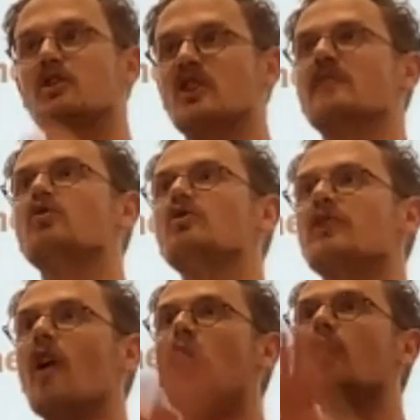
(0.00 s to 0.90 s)
and that are
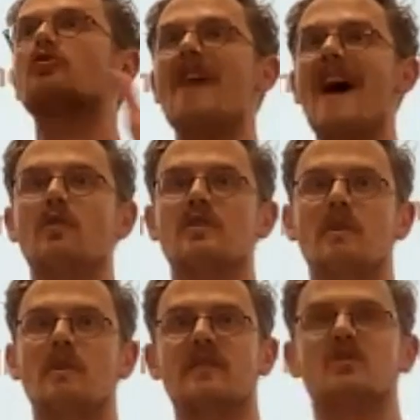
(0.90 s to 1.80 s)
general, they'll hold throughout
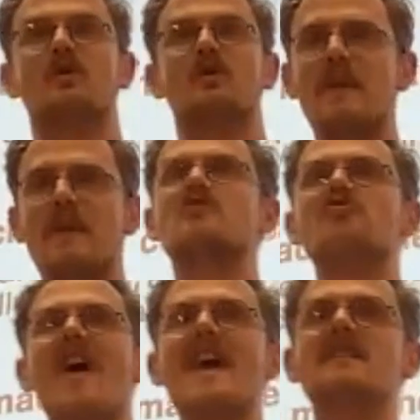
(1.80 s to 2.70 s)
the multiverse. You'll get a
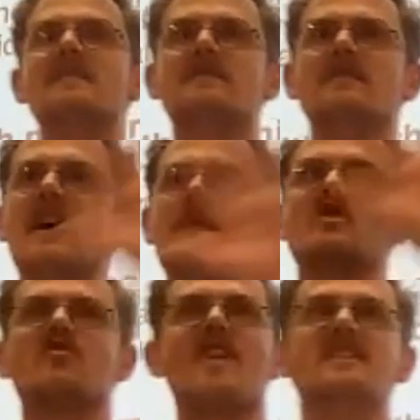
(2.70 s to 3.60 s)
big gray
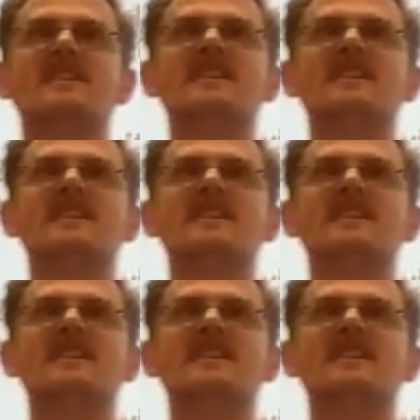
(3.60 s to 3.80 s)
grid.